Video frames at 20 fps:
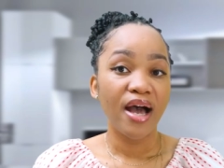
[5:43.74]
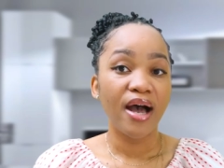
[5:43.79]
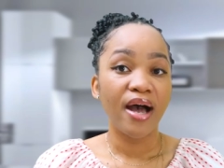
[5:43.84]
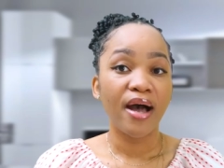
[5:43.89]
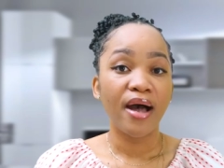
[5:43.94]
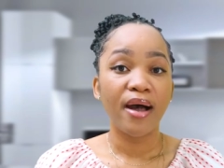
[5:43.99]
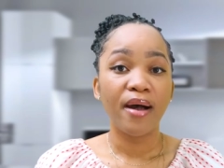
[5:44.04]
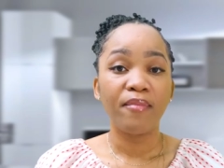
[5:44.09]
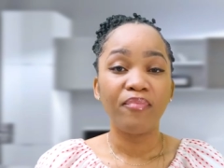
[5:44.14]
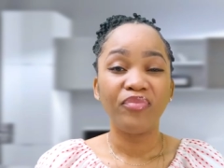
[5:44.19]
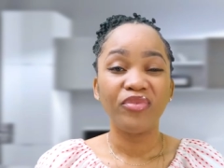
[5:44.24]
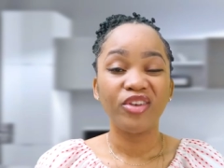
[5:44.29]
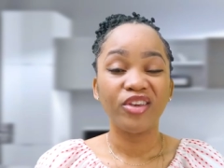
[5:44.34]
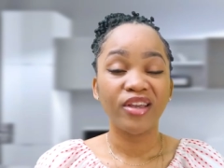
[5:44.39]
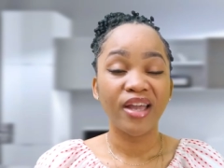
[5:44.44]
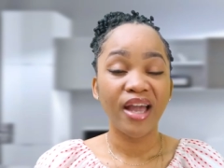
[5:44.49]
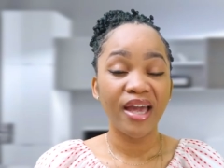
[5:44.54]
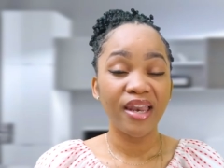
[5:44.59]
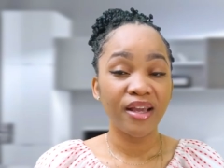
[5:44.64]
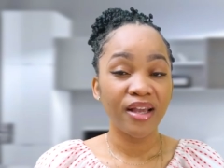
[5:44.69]
Um,
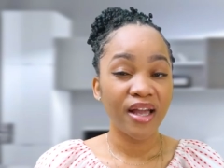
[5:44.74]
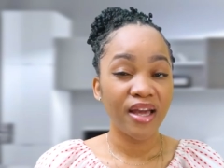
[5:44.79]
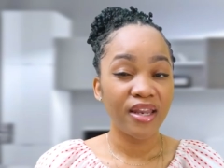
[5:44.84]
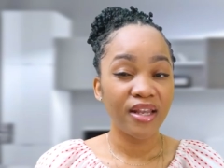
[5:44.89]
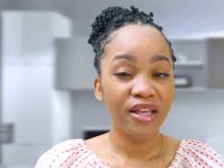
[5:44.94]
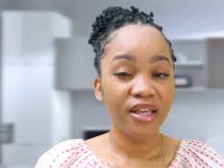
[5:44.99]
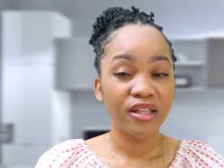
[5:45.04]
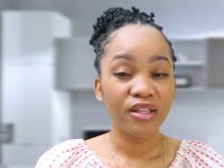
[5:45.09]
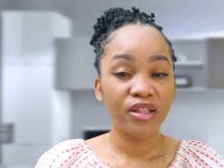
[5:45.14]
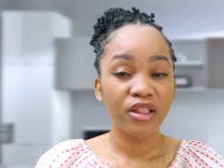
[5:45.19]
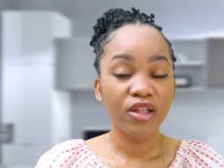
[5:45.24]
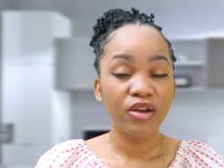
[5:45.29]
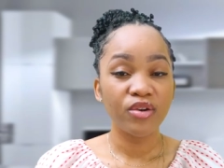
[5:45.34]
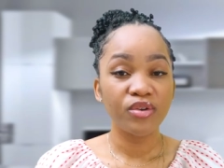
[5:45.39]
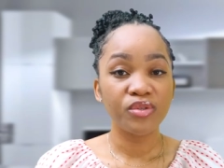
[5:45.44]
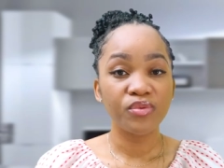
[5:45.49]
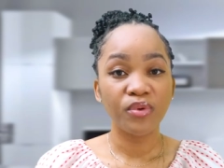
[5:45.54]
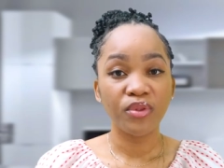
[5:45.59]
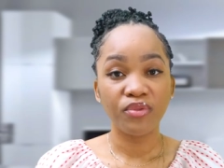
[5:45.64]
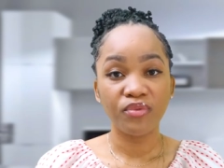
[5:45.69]
you're kind of cutting it
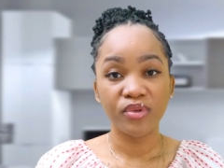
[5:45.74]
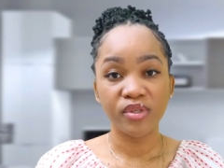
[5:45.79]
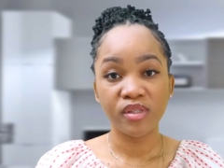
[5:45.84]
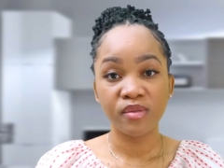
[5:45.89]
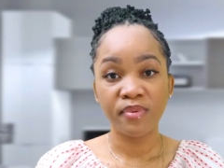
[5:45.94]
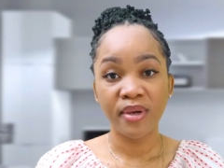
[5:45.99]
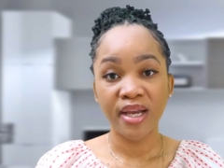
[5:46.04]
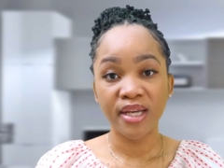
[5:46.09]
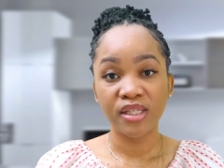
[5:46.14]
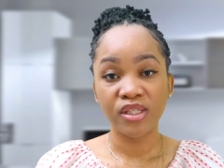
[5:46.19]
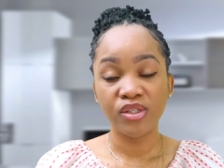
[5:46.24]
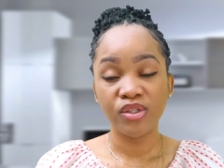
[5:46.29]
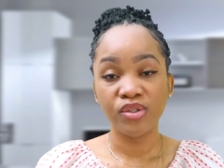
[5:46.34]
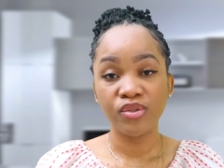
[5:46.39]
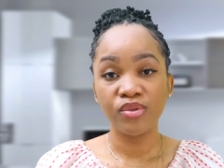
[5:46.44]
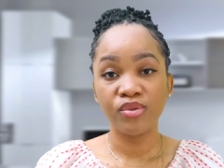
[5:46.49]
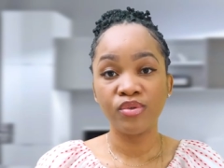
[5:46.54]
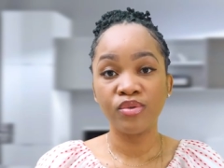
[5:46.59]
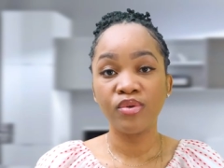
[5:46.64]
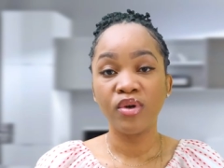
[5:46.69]
close with respect
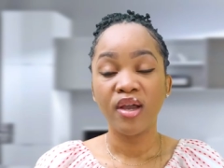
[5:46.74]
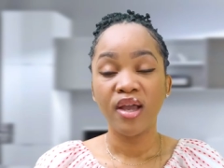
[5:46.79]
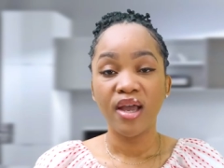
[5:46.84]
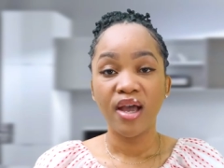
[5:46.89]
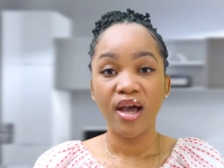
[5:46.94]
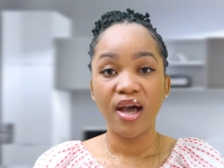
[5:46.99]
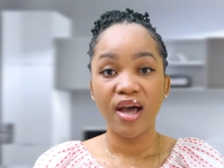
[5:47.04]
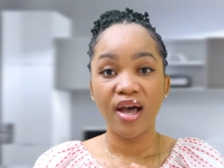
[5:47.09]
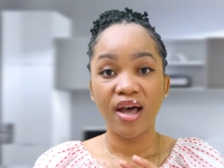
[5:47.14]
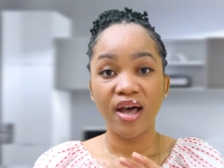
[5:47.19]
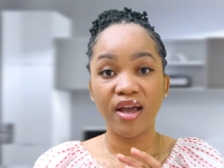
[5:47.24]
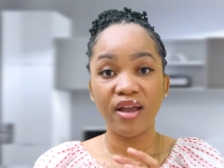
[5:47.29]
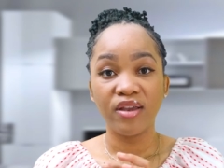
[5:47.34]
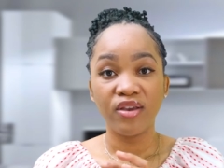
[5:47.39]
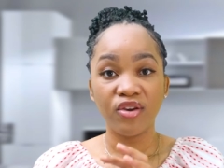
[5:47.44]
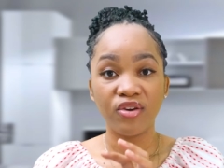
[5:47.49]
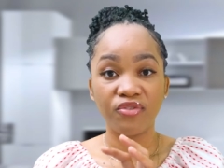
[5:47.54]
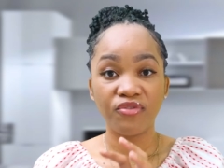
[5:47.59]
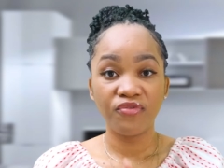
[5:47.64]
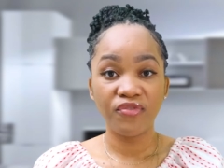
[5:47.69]
to uh,
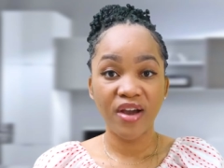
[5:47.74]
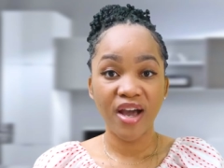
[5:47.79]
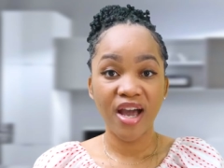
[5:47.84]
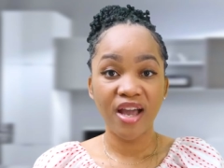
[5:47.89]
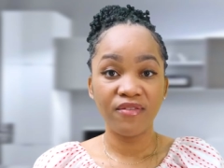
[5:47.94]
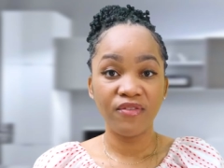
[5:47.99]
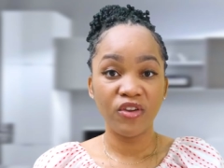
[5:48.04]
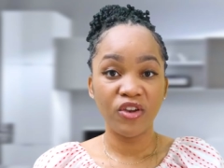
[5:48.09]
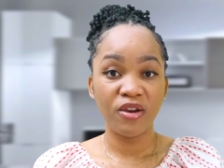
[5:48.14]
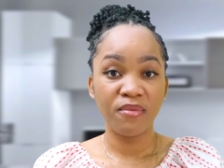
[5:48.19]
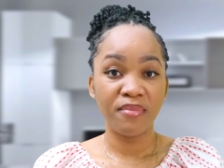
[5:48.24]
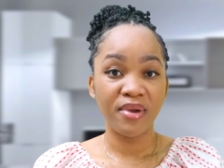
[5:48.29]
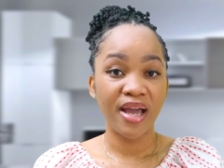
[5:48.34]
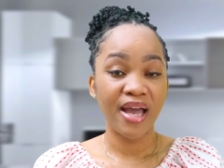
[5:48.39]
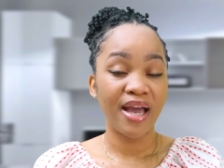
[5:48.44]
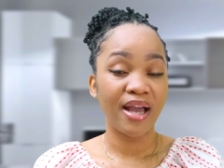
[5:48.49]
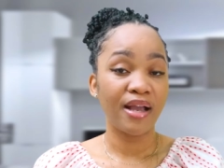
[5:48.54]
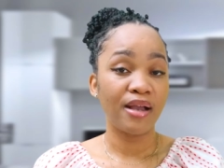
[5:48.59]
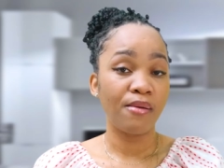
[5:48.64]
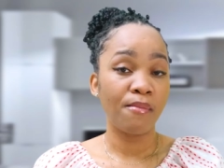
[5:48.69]
your five-year
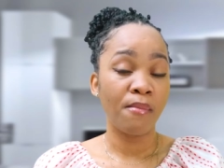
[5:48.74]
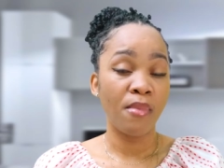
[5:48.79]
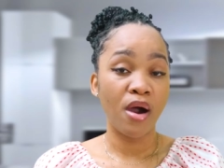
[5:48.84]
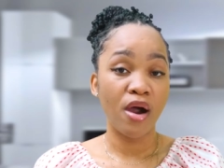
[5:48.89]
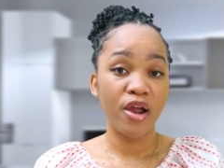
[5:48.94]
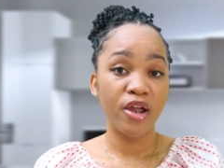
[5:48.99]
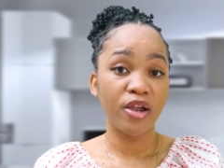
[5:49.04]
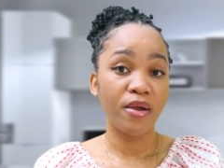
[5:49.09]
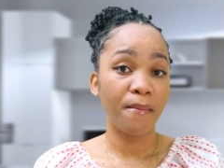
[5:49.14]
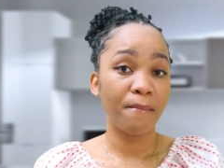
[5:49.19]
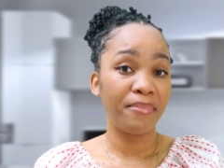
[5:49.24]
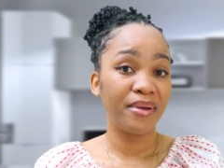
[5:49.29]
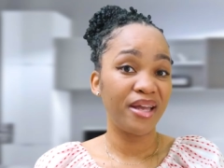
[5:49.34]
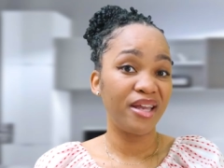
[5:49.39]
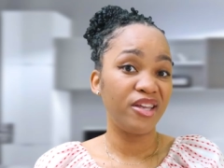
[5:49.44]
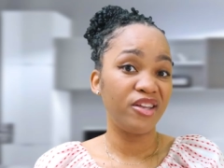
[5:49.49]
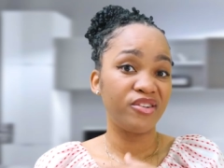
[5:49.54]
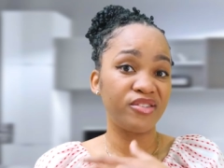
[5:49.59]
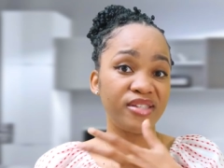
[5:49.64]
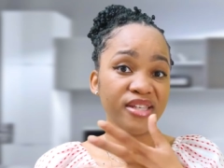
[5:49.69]
math mark,
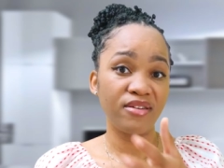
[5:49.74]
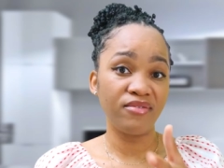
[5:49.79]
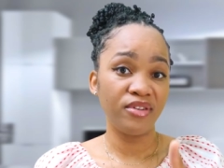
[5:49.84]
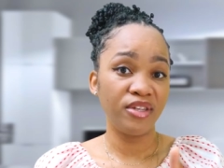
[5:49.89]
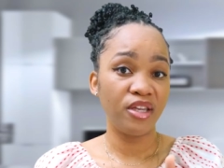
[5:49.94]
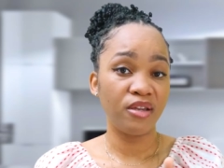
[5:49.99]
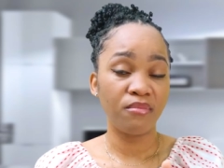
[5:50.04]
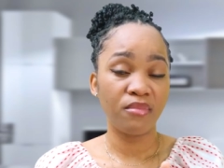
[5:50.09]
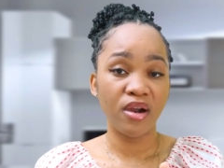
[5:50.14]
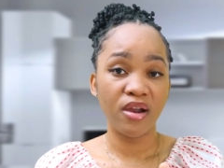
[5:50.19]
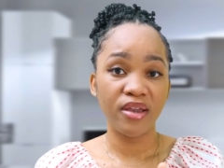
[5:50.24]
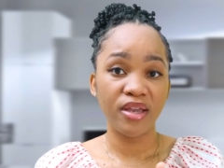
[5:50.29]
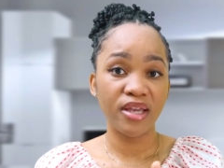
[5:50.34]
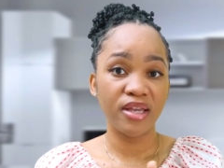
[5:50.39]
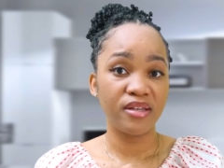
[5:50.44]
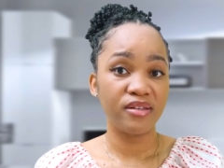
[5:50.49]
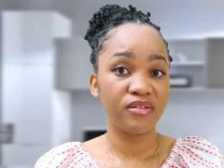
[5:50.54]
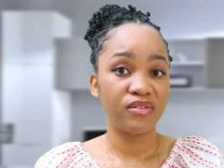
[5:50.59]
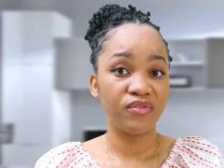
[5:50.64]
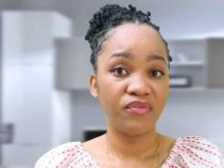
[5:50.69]
but your seven year mark
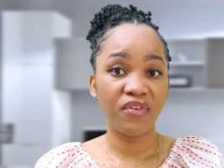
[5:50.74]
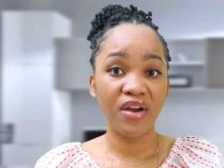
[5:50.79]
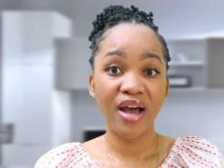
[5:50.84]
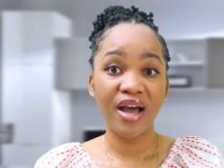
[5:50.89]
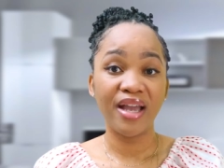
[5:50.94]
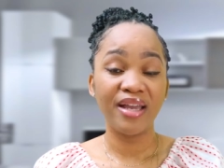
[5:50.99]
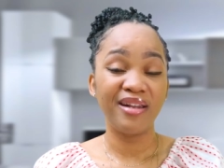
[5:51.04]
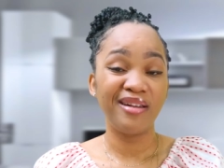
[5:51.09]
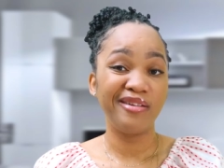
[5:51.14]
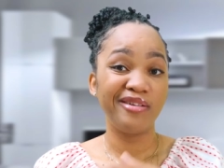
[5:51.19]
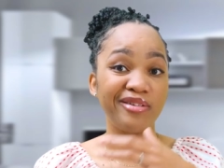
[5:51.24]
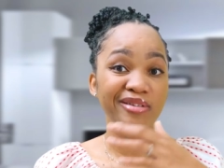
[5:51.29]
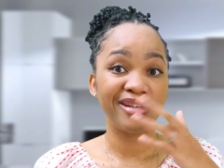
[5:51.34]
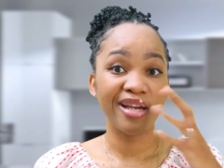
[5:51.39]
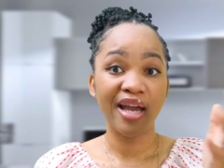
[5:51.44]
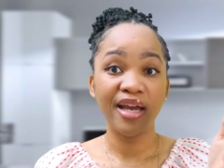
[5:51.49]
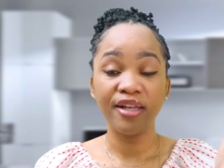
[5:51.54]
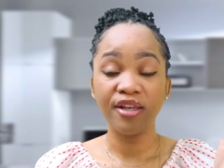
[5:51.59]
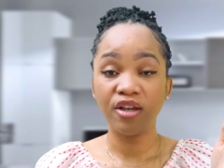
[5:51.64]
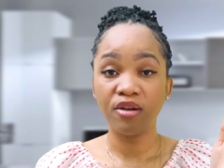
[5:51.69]
is fine and your
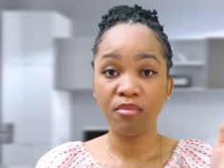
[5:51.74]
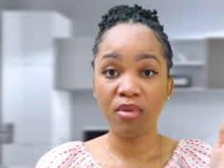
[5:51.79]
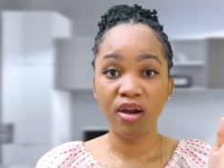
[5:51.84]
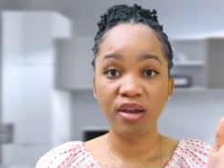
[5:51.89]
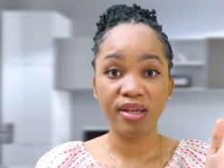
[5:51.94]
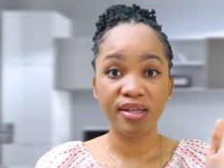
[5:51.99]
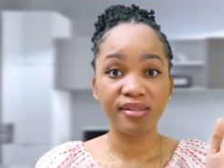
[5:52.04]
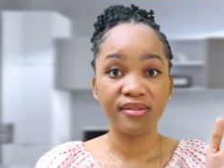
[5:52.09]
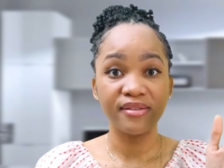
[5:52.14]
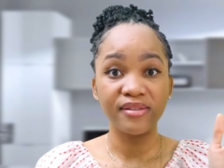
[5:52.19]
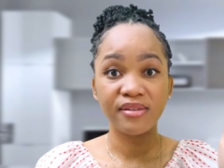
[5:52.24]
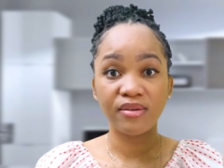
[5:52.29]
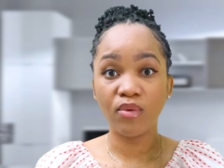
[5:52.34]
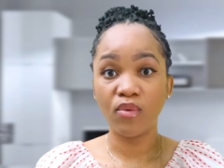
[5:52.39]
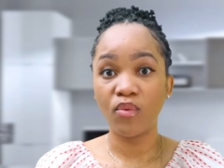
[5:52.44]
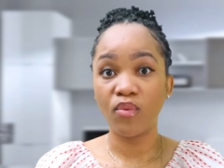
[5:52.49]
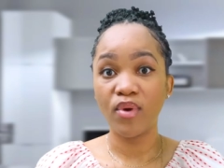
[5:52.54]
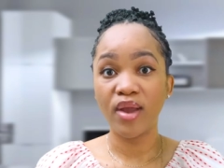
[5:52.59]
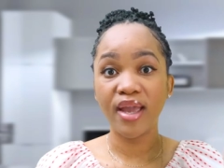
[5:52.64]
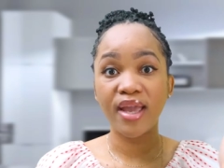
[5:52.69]
10 year mark is
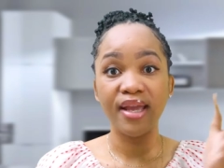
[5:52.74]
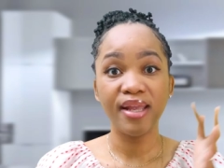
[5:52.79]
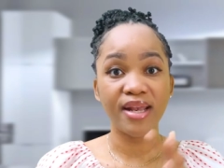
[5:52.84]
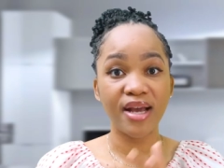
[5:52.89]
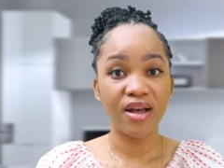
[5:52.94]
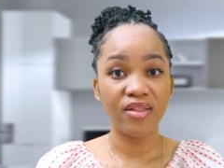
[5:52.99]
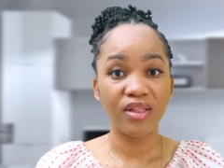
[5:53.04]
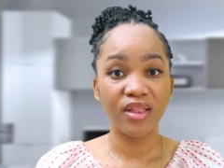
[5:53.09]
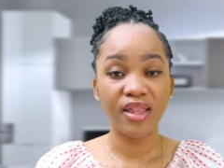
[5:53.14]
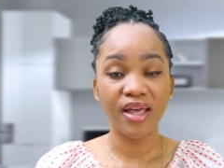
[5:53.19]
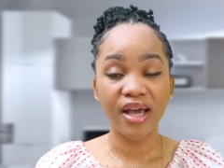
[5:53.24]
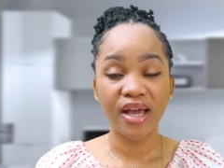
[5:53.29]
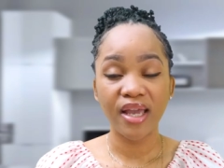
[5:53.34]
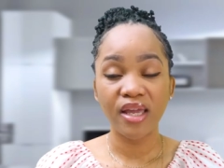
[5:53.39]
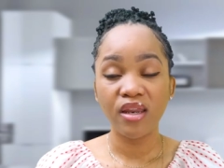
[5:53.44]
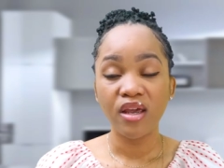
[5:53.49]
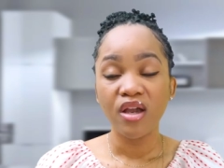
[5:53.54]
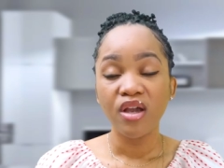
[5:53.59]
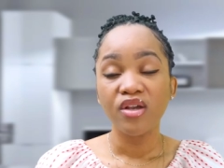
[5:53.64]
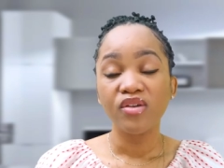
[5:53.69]
way down the
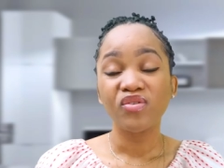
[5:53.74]
line.